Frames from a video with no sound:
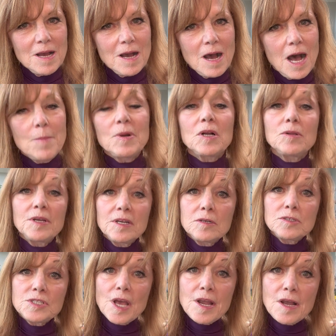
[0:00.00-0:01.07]
I'm a clinical
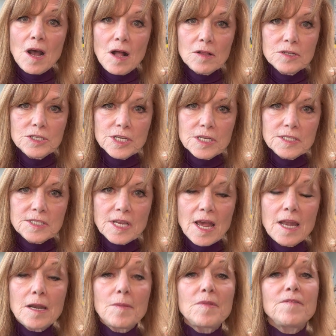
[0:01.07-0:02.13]
psychologist
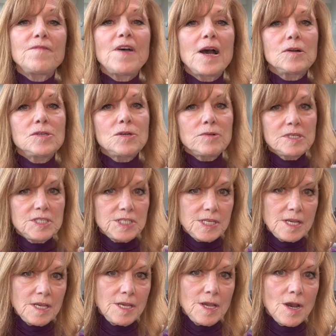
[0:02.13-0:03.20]
and I'm the founder and
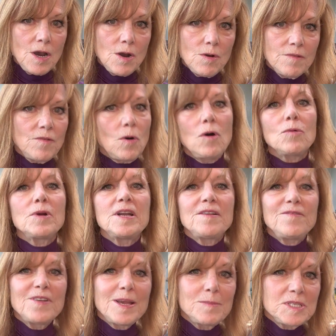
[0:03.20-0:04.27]
CEO of Already
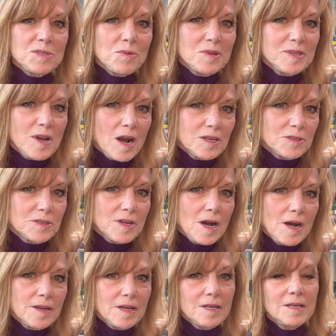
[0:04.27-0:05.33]
Famous with Dr.
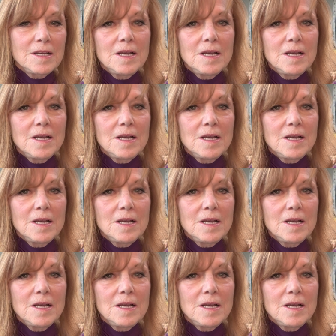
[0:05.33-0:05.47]
Donna.